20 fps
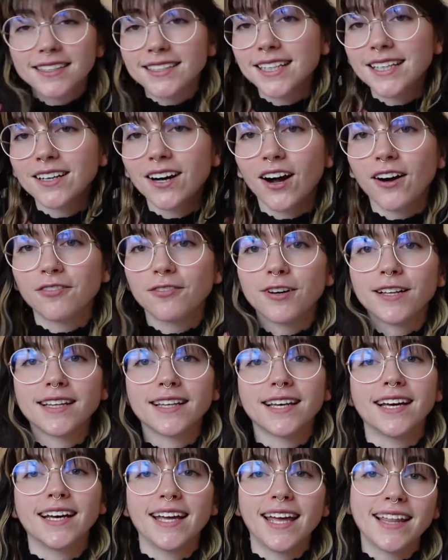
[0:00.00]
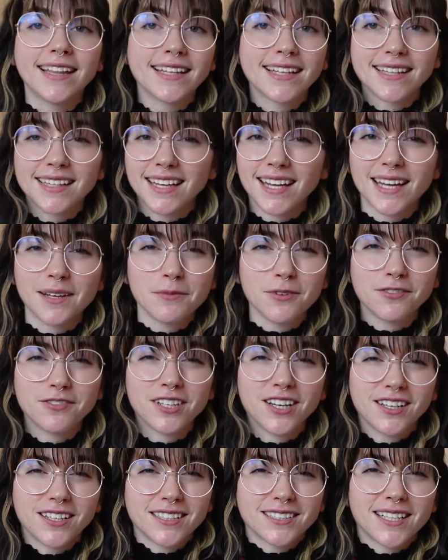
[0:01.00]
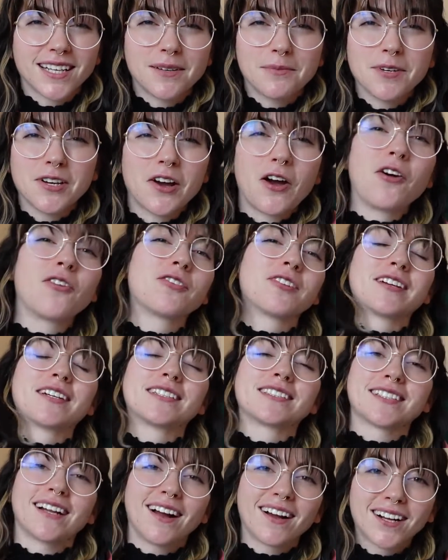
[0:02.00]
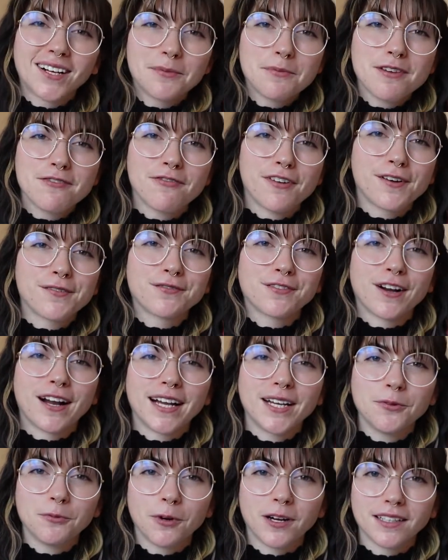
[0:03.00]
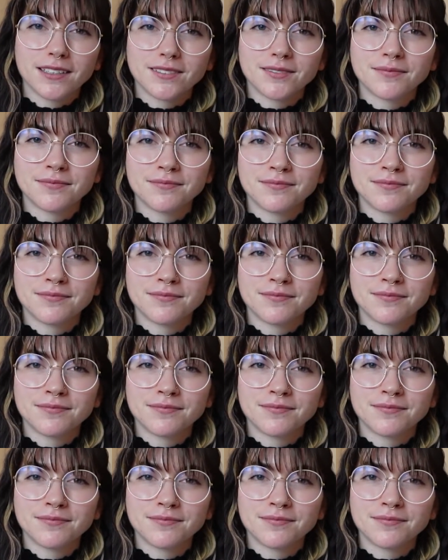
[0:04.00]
take off with it, and then the game of tug is gonna be over and it's not gonna be fun for anyone.